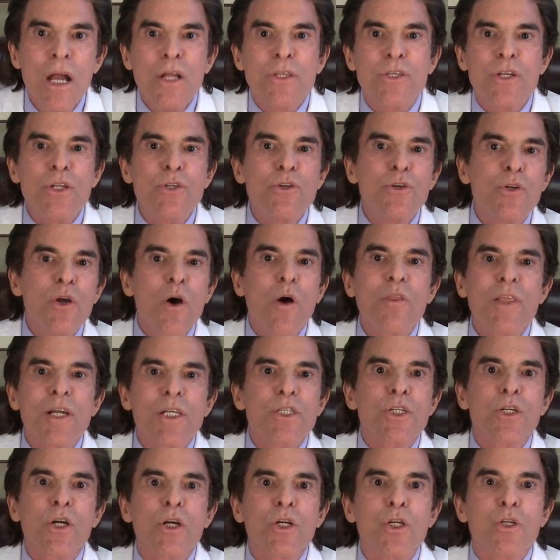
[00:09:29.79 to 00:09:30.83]
Did you know that
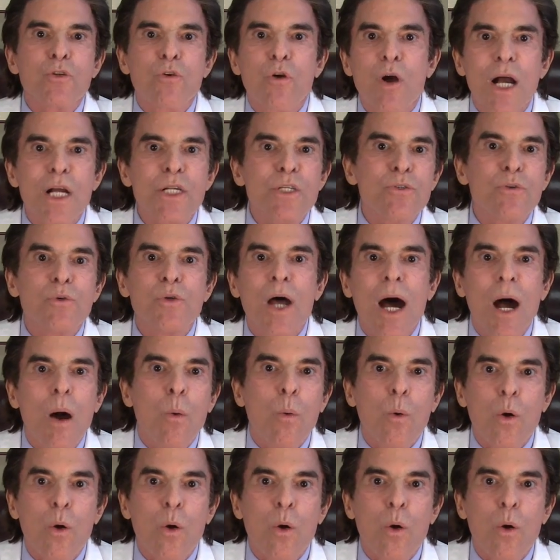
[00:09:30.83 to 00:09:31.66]
certain drugs do not